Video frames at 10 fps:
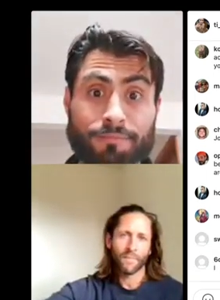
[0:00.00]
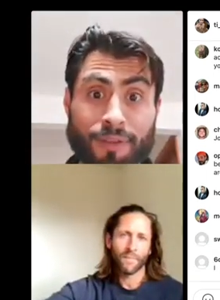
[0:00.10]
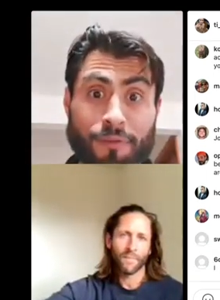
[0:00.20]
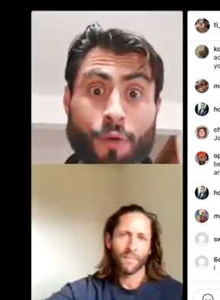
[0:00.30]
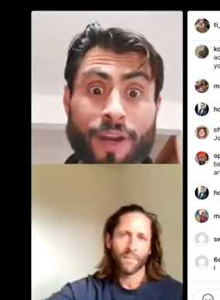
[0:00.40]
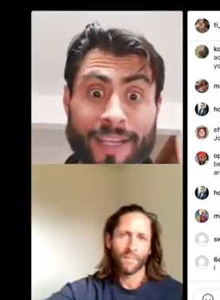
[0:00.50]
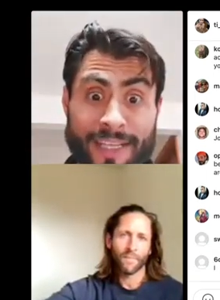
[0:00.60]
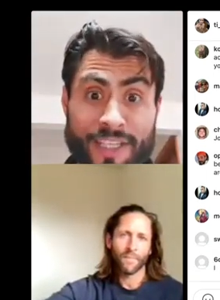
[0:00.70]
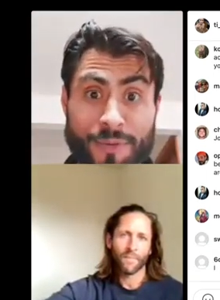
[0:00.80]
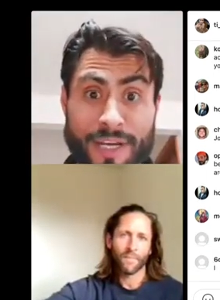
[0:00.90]
Speaker 1: before it
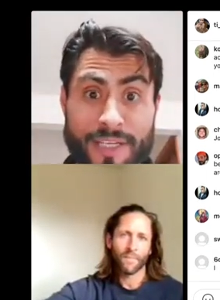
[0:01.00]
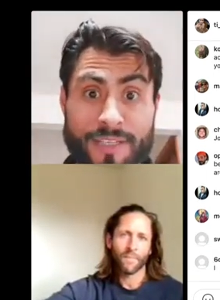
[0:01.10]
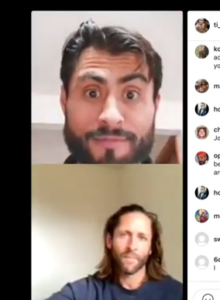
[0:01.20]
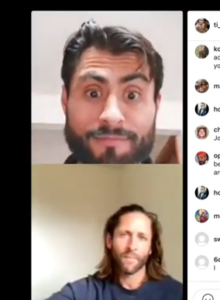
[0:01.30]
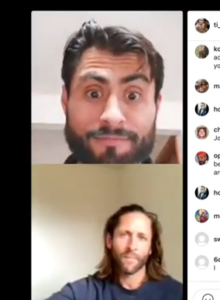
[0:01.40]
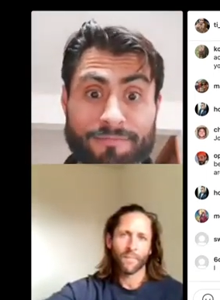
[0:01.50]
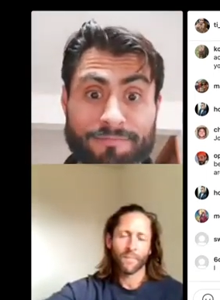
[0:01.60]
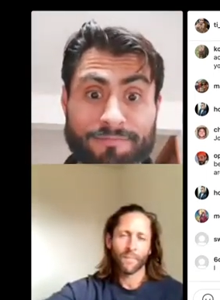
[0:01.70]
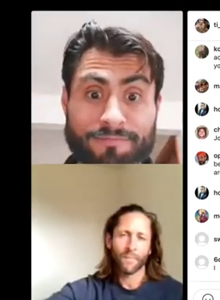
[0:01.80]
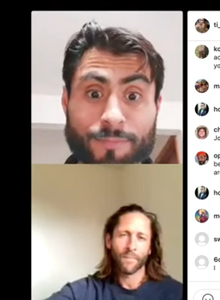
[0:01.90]
gets to us.
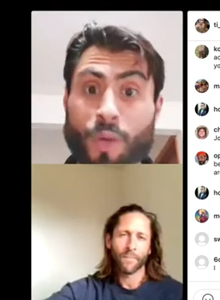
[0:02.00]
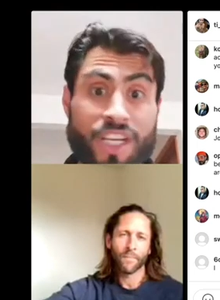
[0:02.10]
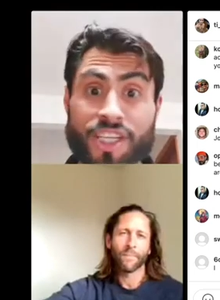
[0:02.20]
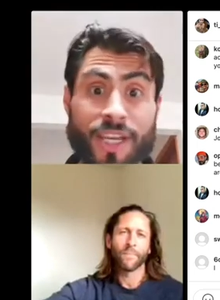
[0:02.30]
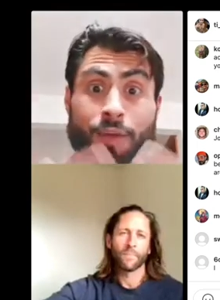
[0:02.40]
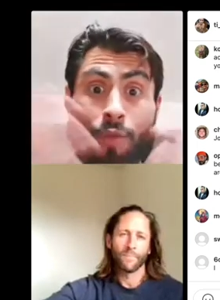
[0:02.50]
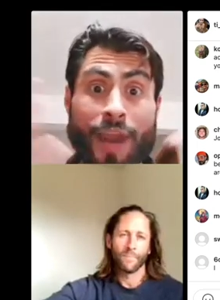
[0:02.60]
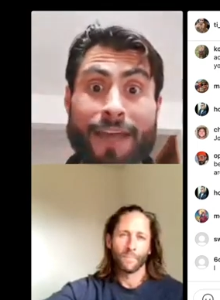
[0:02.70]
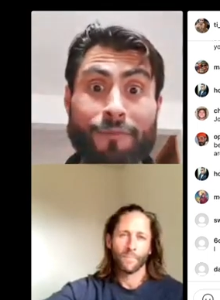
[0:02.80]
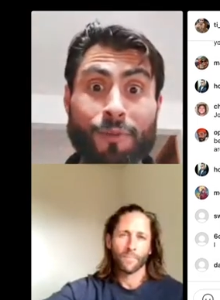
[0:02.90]
We just
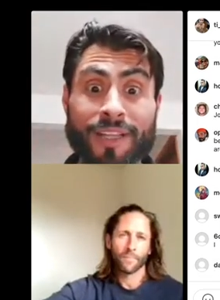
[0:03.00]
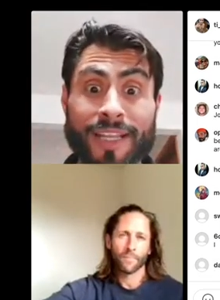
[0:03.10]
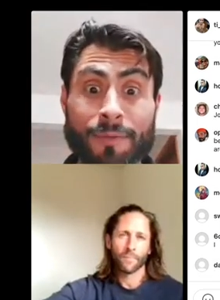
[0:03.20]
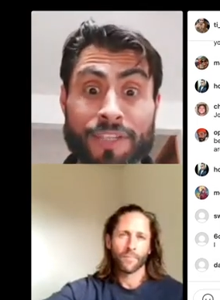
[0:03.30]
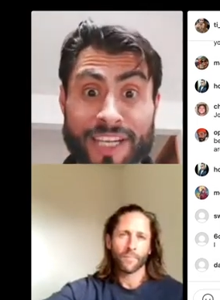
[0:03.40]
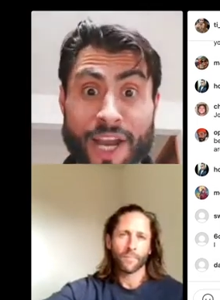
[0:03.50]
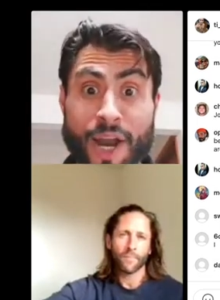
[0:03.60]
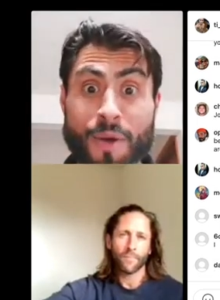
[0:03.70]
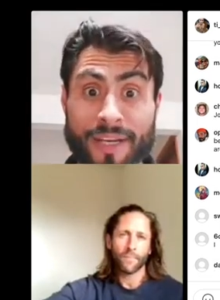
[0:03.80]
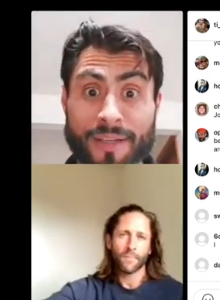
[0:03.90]
unravel what it was
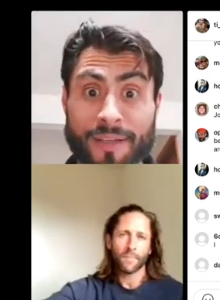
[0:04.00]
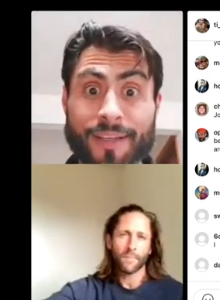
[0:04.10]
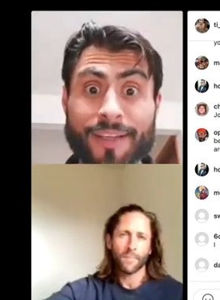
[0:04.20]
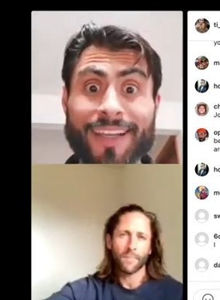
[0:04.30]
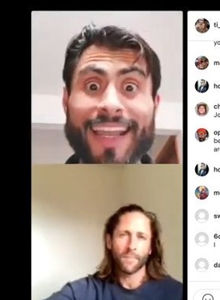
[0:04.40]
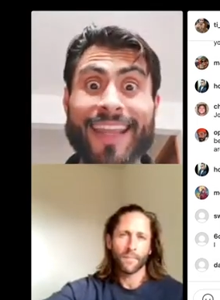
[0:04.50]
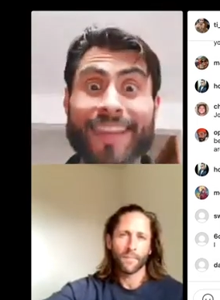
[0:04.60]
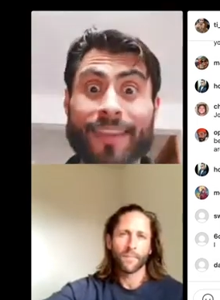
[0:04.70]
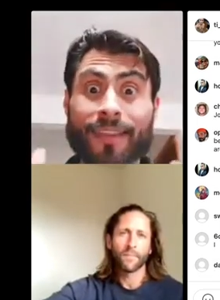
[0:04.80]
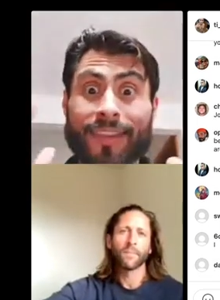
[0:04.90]
encoded.
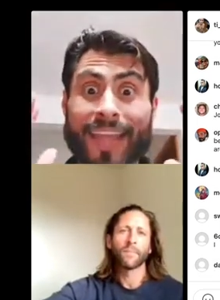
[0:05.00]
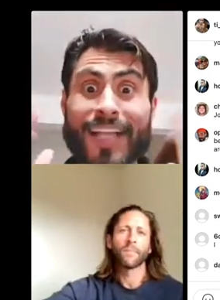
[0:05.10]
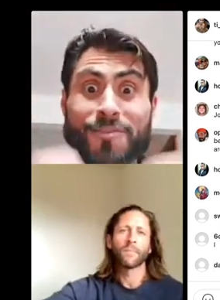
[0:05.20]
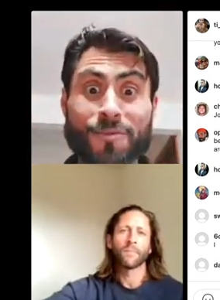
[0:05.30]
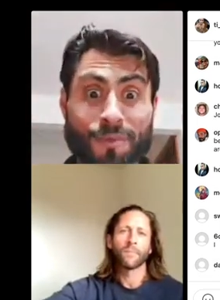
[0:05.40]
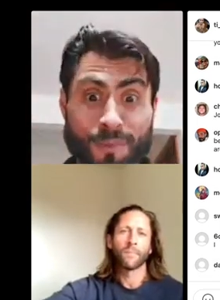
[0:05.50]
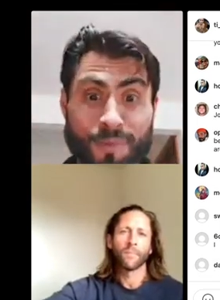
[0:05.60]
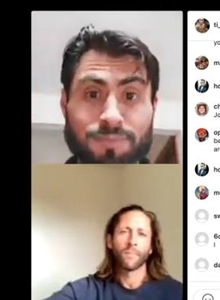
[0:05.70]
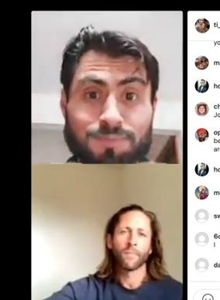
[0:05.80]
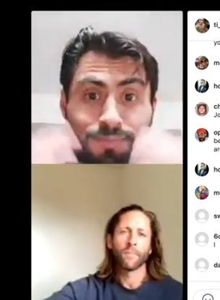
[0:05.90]
And that's where
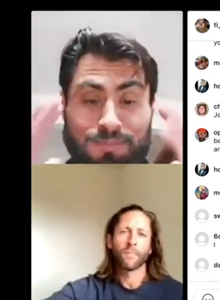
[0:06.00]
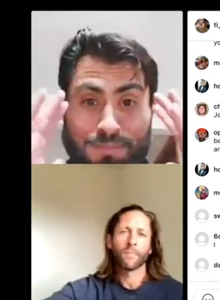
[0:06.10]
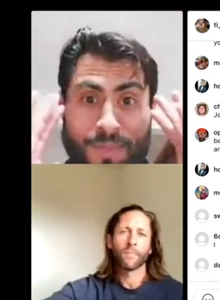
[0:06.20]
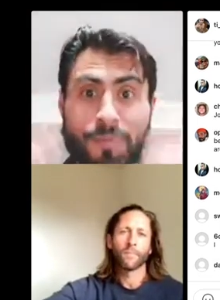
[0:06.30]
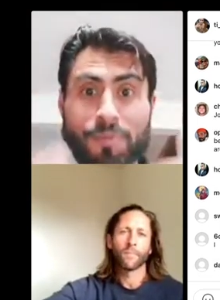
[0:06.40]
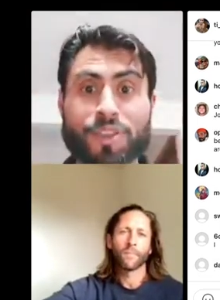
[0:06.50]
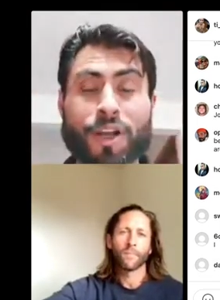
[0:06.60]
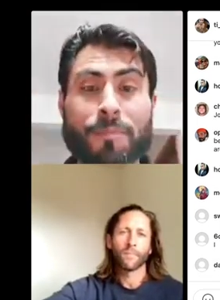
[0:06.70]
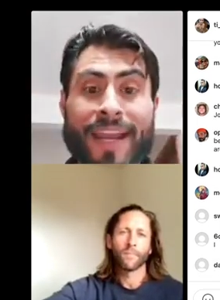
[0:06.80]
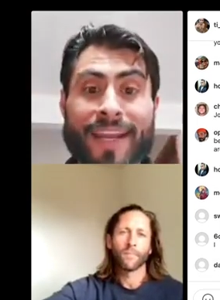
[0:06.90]
people
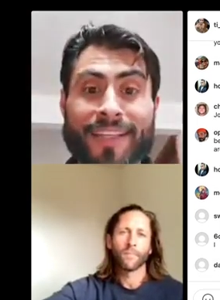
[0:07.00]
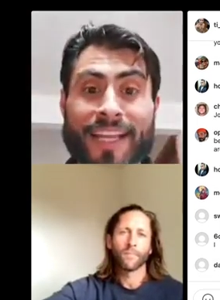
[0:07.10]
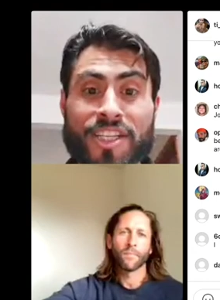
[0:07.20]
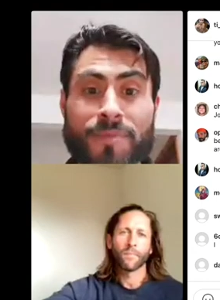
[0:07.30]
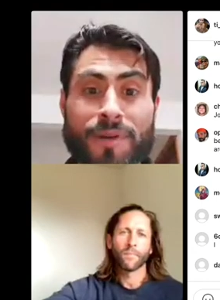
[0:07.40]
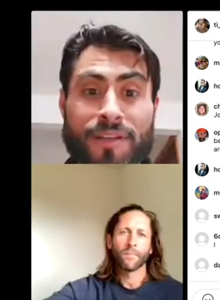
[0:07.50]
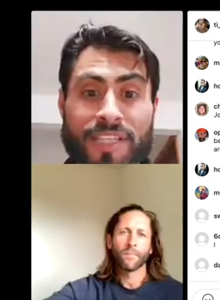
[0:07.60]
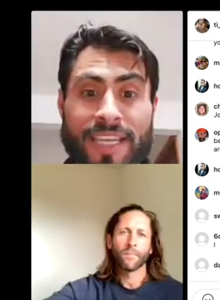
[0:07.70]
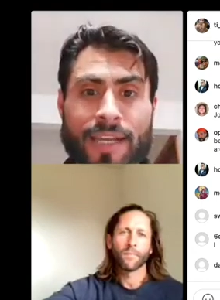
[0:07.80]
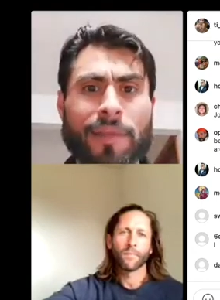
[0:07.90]
start paying attention to me when I was
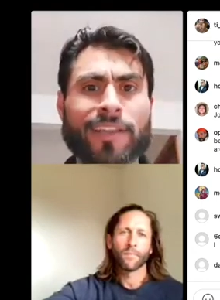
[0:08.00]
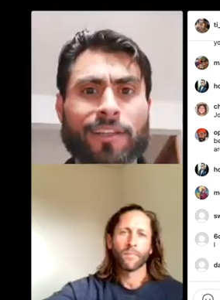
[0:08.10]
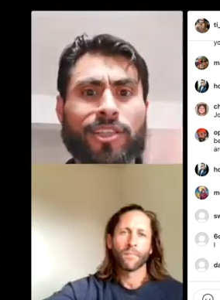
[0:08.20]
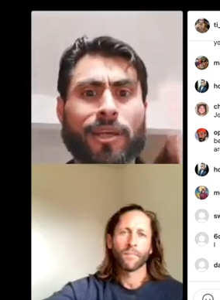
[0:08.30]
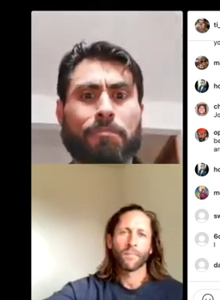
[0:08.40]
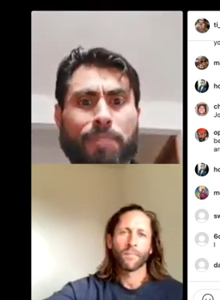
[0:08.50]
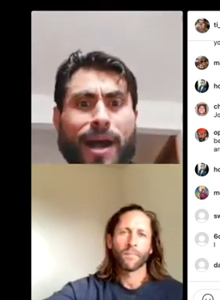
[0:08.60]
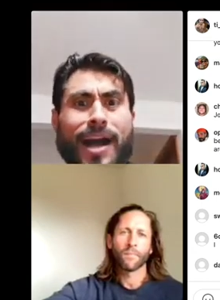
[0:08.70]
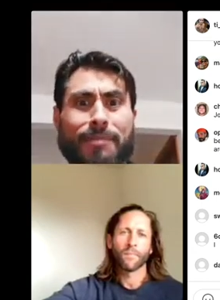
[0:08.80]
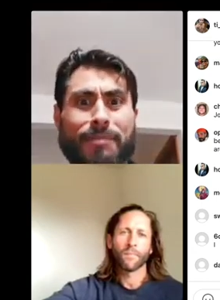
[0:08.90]
a kid. I'm like, there's a
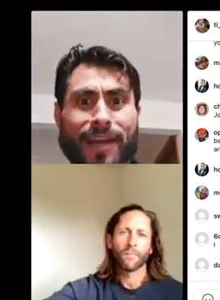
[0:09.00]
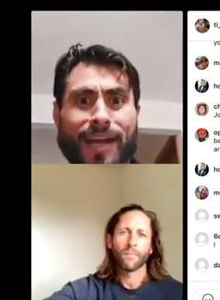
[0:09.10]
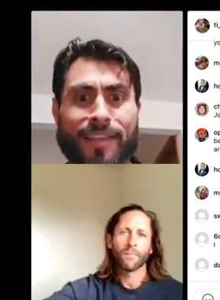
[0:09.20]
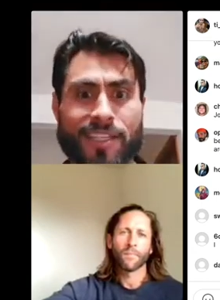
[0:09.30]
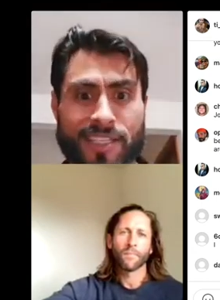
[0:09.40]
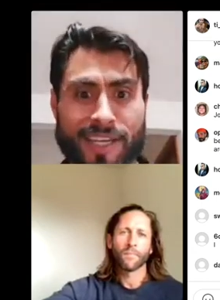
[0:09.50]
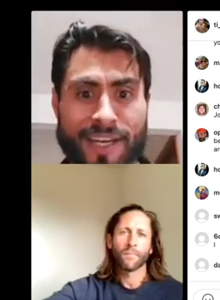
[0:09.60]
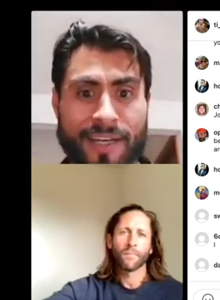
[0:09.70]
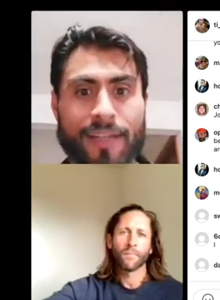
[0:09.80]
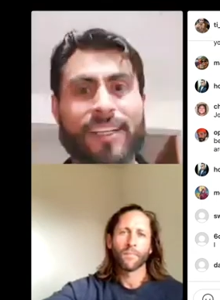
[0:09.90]
body behind the
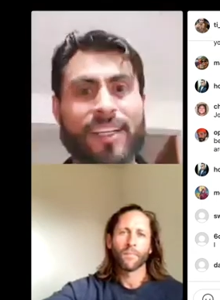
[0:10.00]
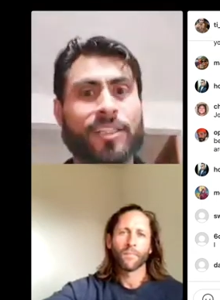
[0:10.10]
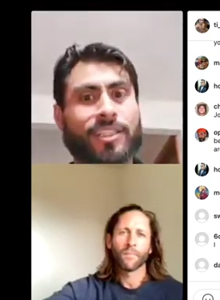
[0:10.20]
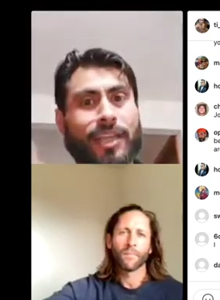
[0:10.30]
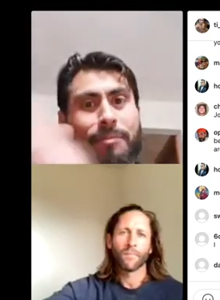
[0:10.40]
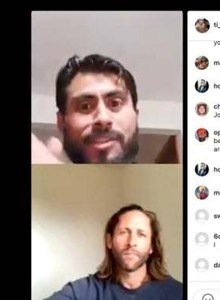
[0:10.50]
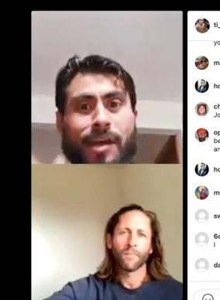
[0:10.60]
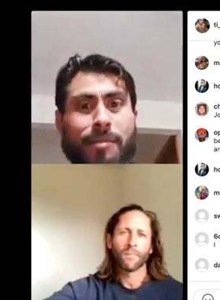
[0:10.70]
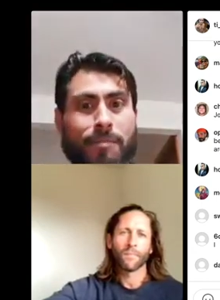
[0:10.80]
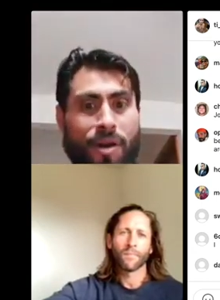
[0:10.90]
sun,
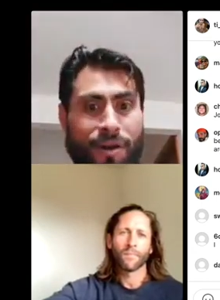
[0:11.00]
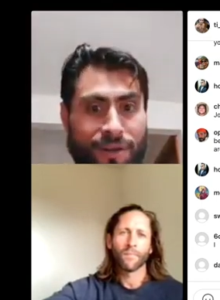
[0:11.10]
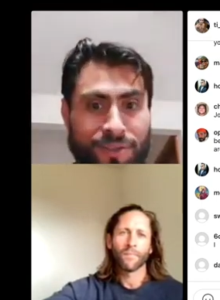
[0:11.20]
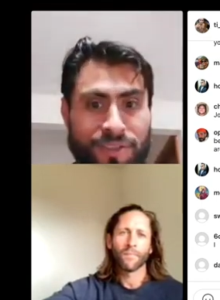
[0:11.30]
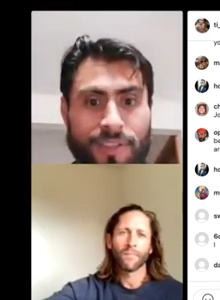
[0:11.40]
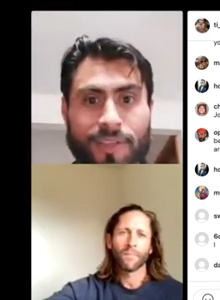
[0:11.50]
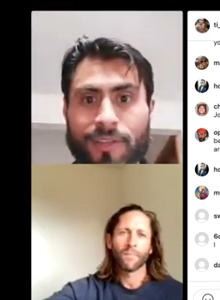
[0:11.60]
subatomic particles,